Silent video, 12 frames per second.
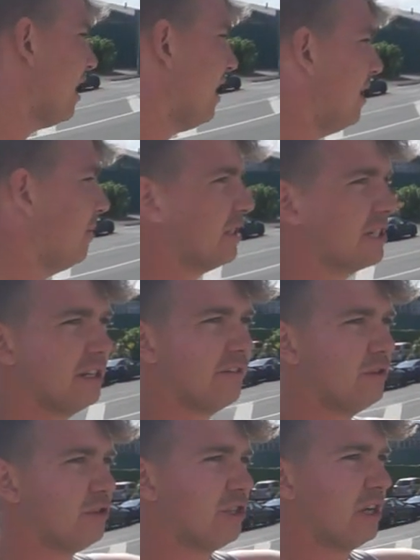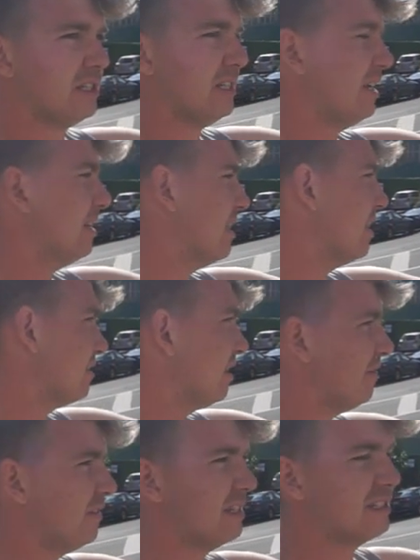and we're just getting a few shots here outside his
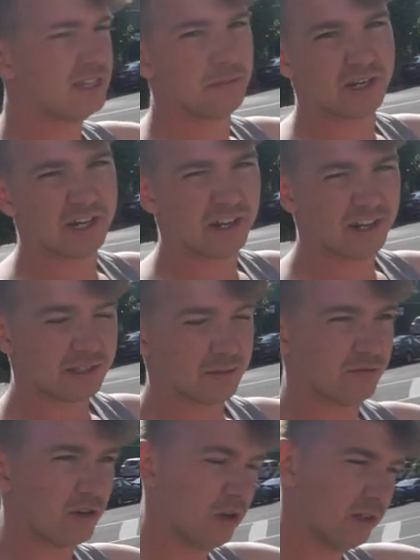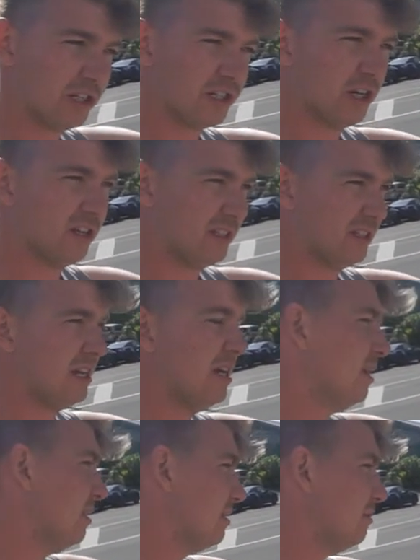office. Then we're going to get some roller shots,
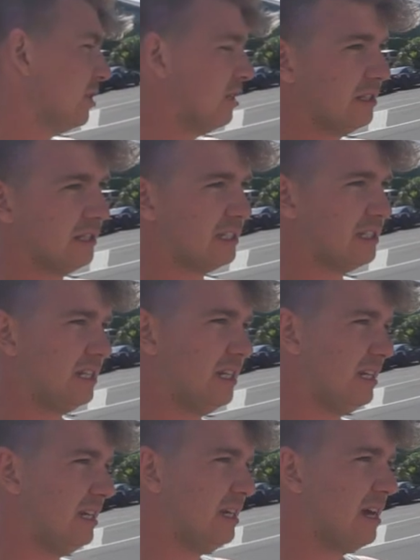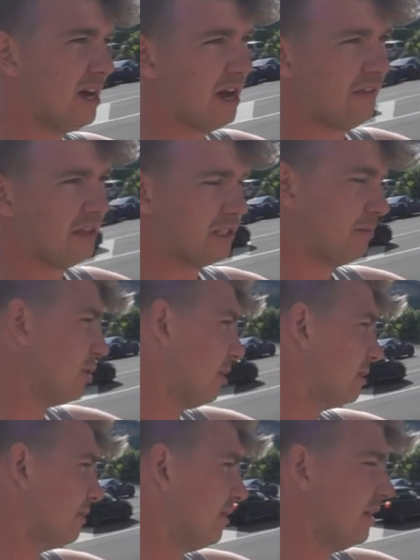some shots in the city, and then some
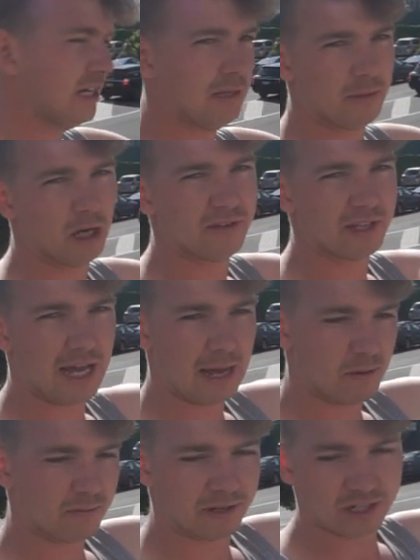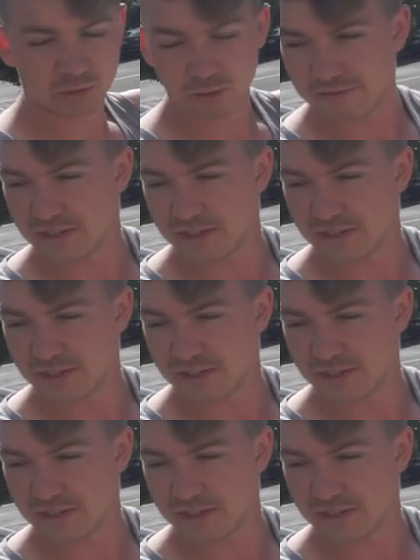shots of him over the harbour bridge with